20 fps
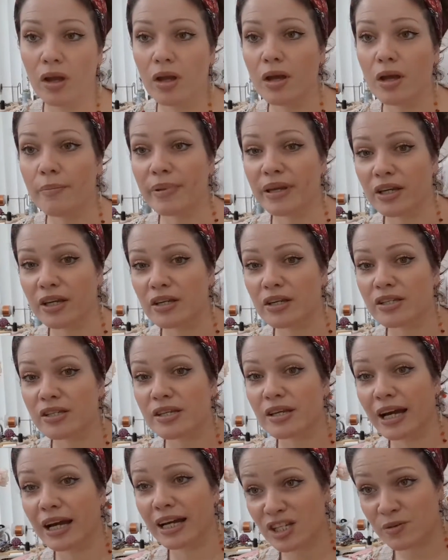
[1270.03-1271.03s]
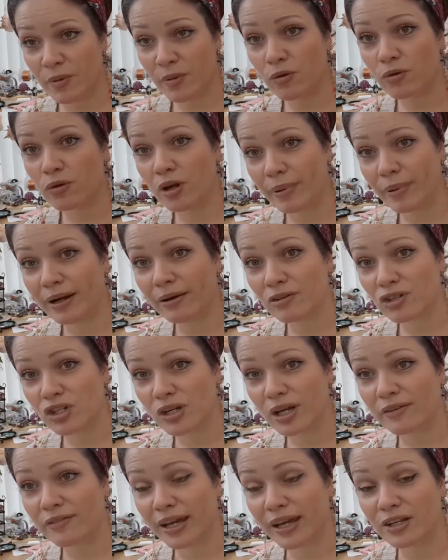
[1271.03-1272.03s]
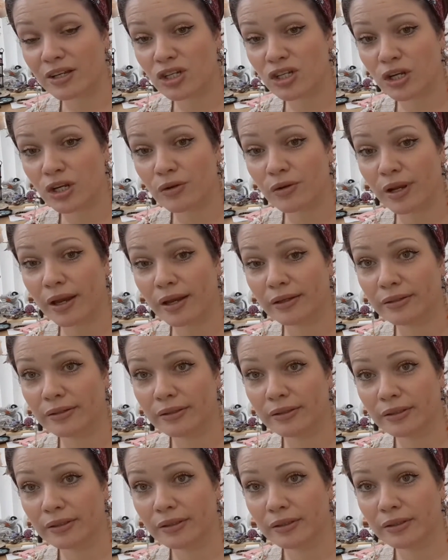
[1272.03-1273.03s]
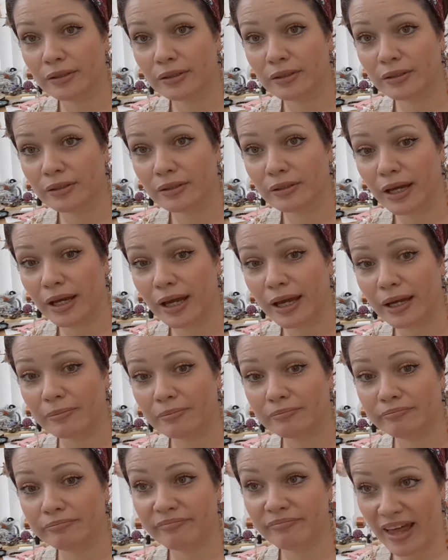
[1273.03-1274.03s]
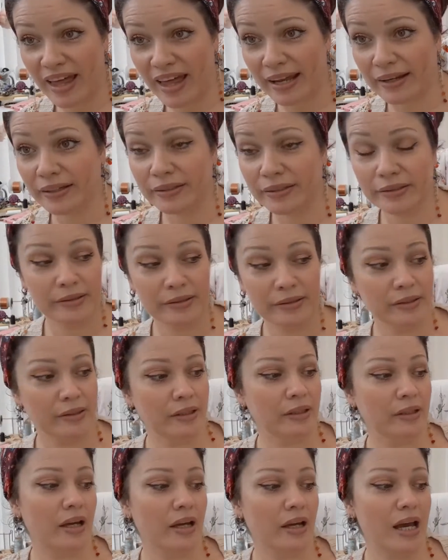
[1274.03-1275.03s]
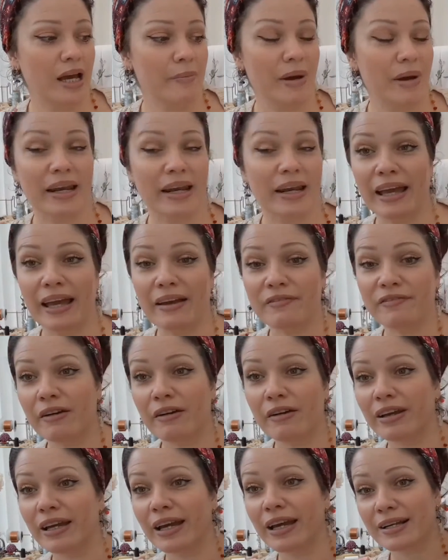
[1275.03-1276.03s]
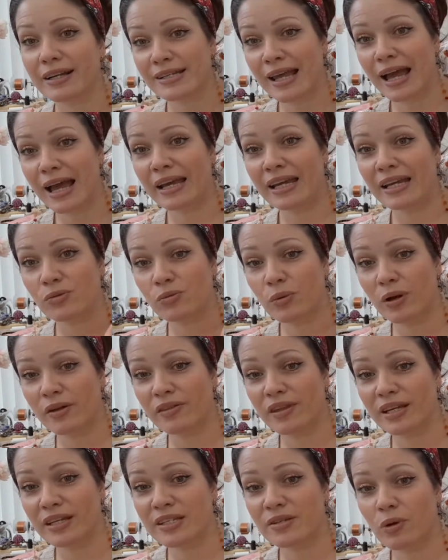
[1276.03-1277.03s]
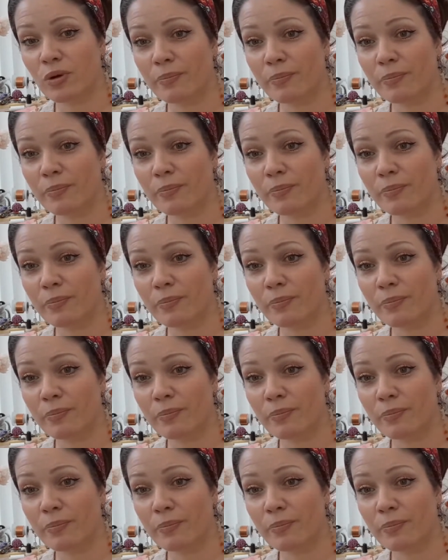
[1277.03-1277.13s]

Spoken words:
because I spoke about JFK Jr. Then, and I get very excited when this